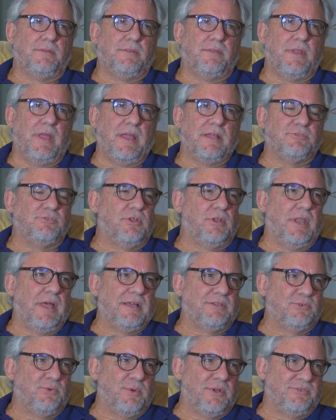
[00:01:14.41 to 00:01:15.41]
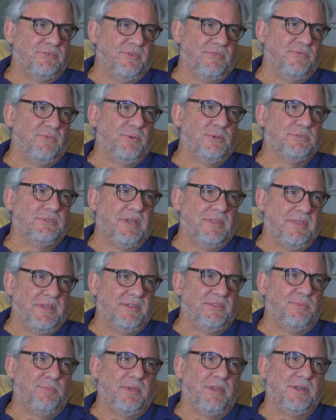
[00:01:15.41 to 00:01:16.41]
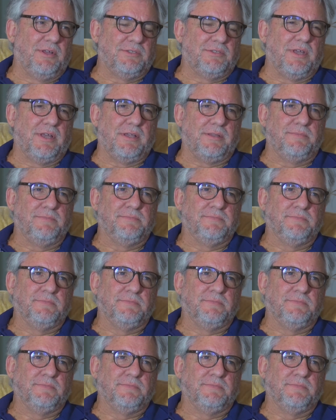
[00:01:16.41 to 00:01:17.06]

to answer your last question first, I think it's because I